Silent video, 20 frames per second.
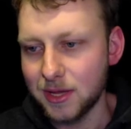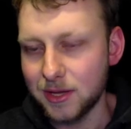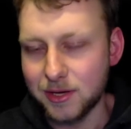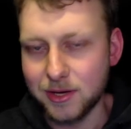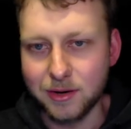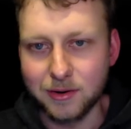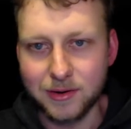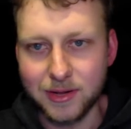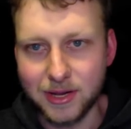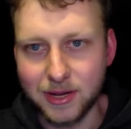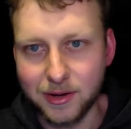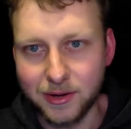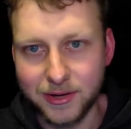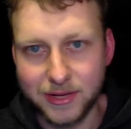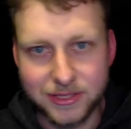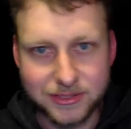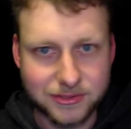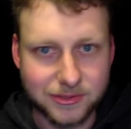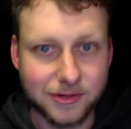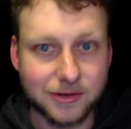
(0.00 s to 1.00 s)
you know, on
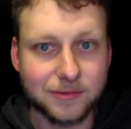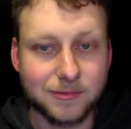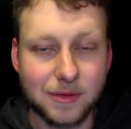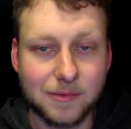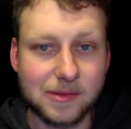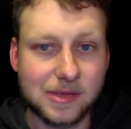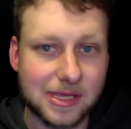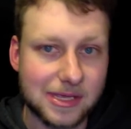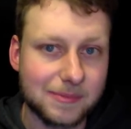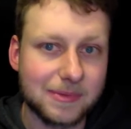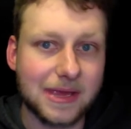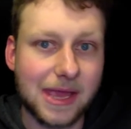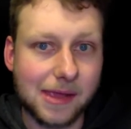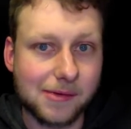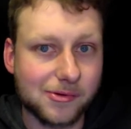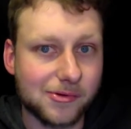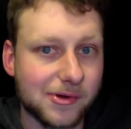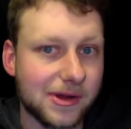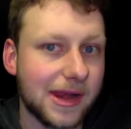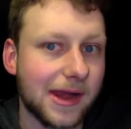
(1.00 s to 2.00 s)
his Earth, maybe he
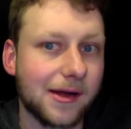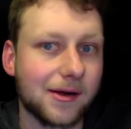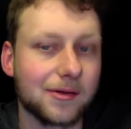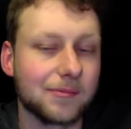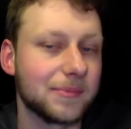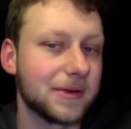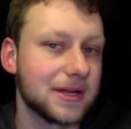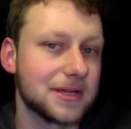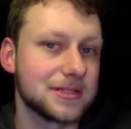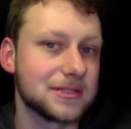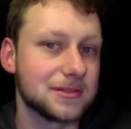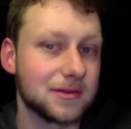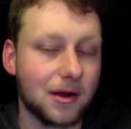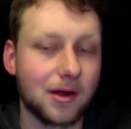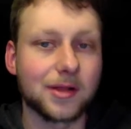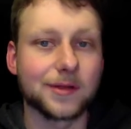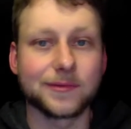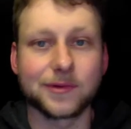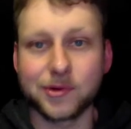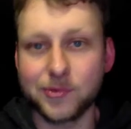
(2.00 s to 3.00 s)
became Green Arrow because
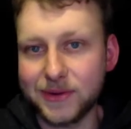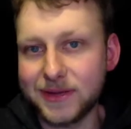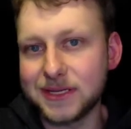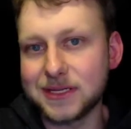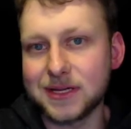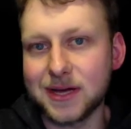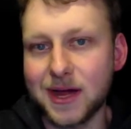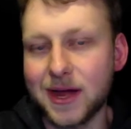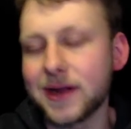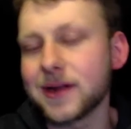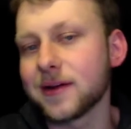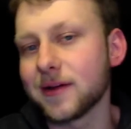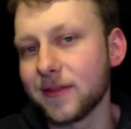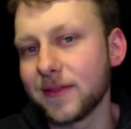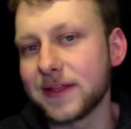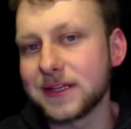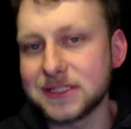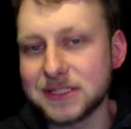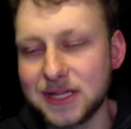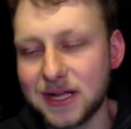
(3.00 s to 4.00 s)
Oliver Queen died and all
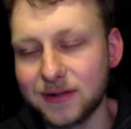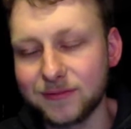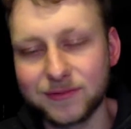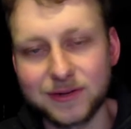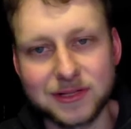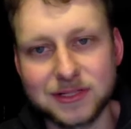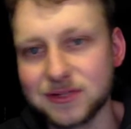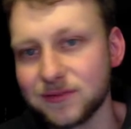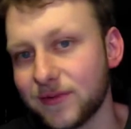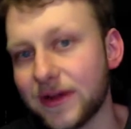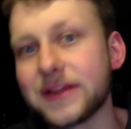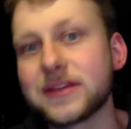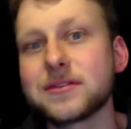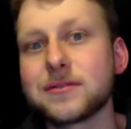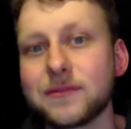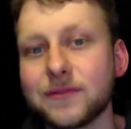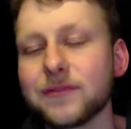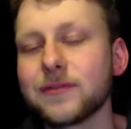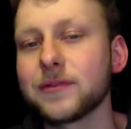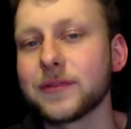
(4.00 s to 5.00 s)
that stuff, and it's by vice,
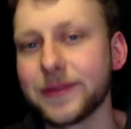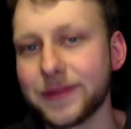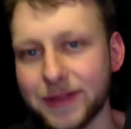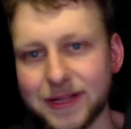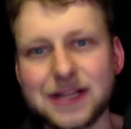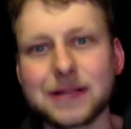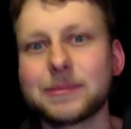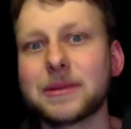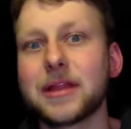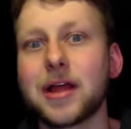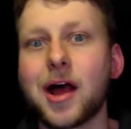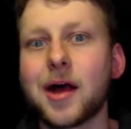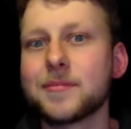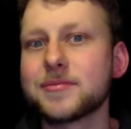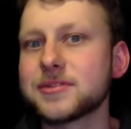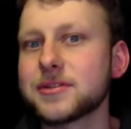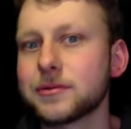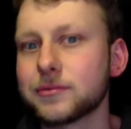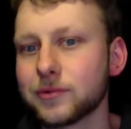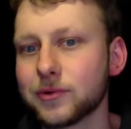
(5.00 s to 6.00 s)
the complete
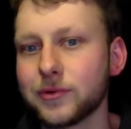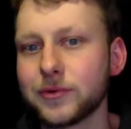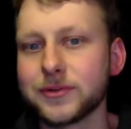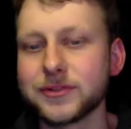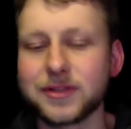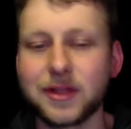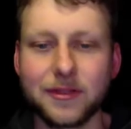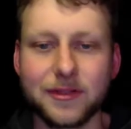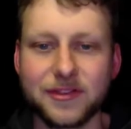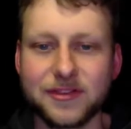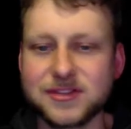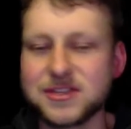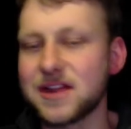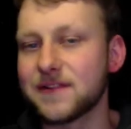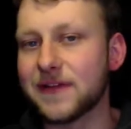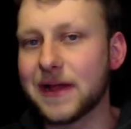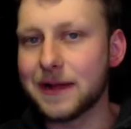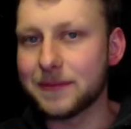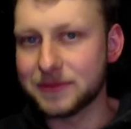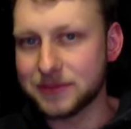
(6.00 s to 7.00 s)
opposite roles. All the
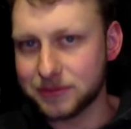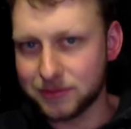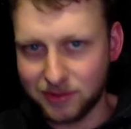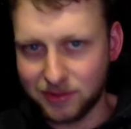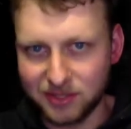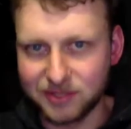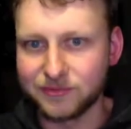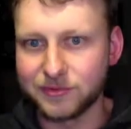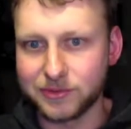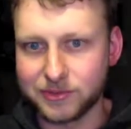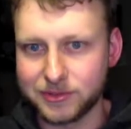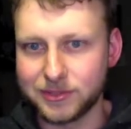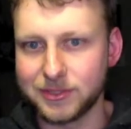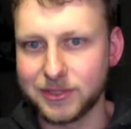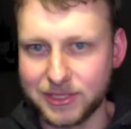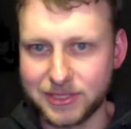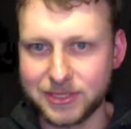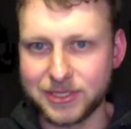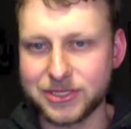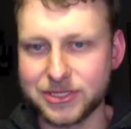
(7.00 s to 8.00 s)
stuff happened to Oliver
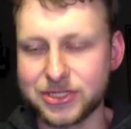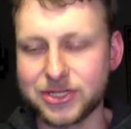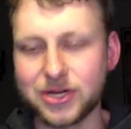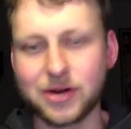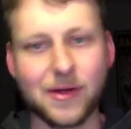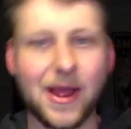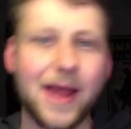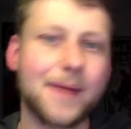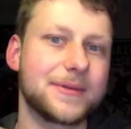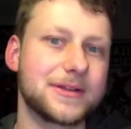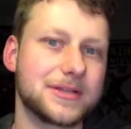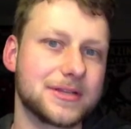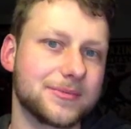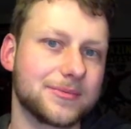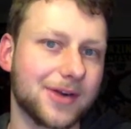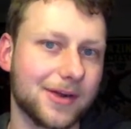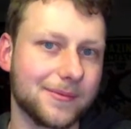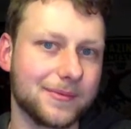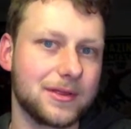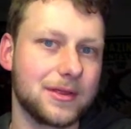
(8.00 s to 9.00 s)
in this show happened to
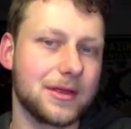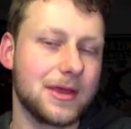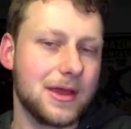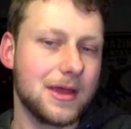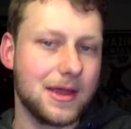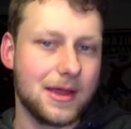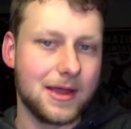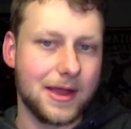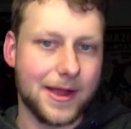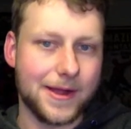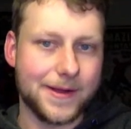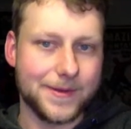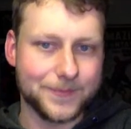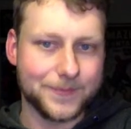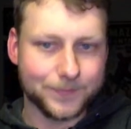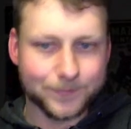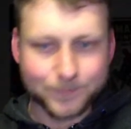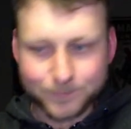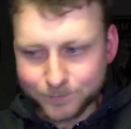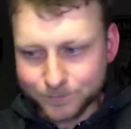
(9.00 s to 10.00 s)
probably.
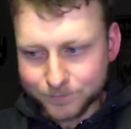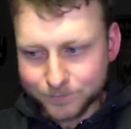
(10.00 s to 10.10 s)
Um,